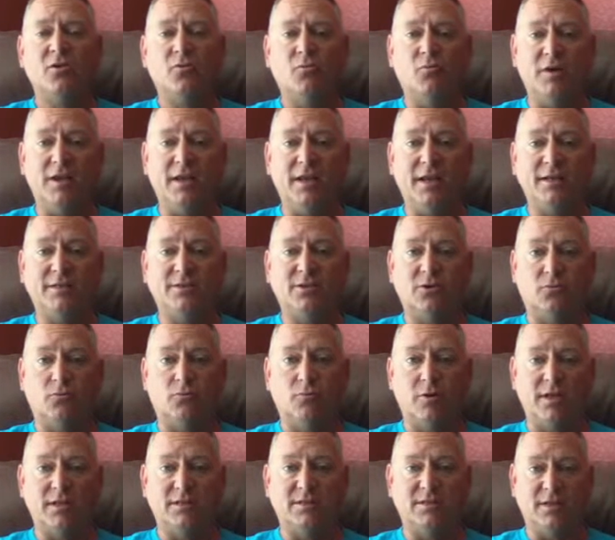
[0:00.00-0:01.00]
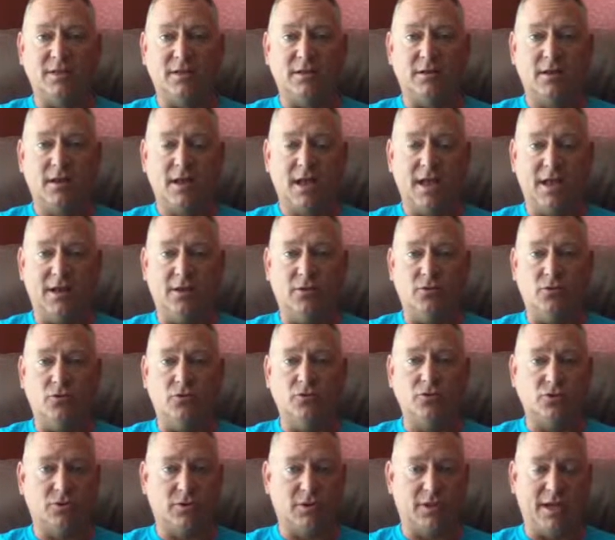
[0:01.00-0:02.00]
We need to rinse it and
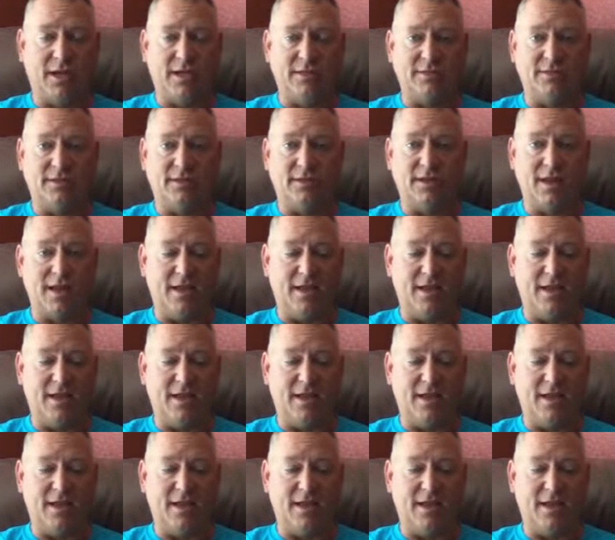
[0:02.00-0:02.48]
neutralize it,